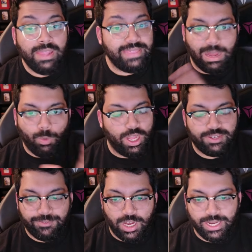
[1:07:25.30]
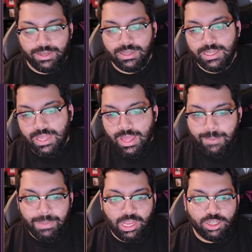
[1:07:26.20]
That worked fine
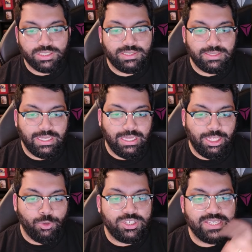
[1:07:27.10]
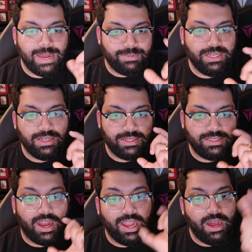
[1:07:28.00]
because you stepped the
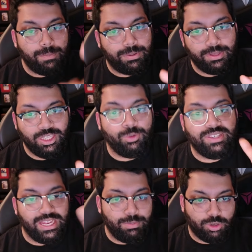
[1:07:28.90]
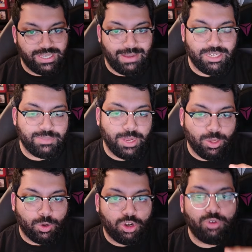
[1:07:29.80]
die up, you did more damage, but
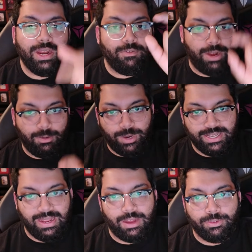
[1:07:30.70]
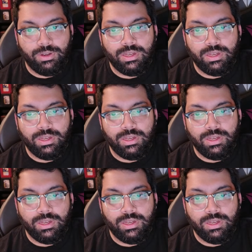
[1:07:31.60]
your crit rate went down.